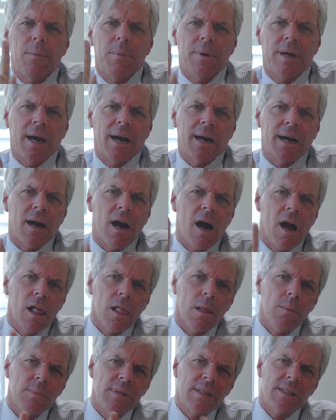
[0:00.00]
we got
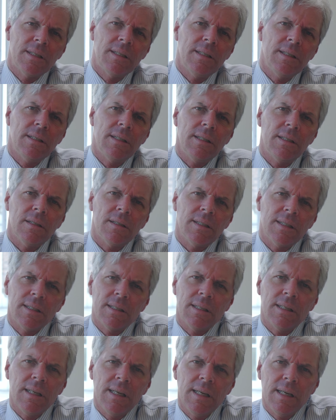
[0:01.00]
column
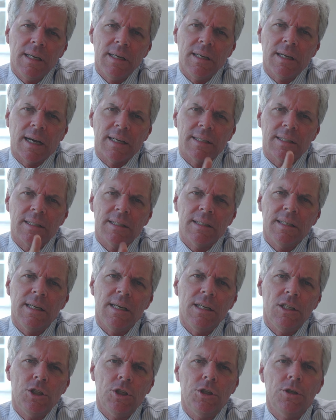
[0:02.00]
C, got
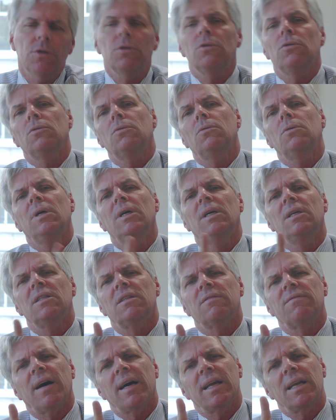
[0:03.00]
C2
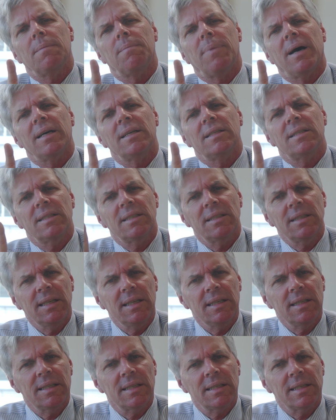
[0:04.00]
divided by
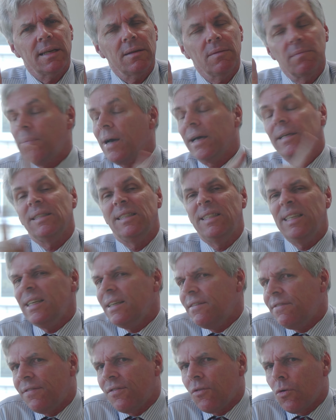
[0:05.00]

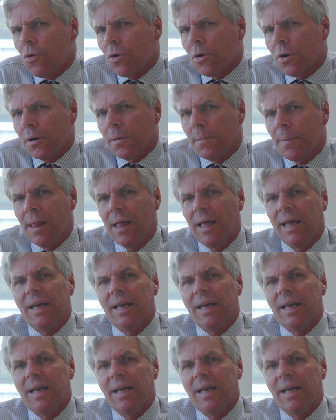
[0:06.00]
D4,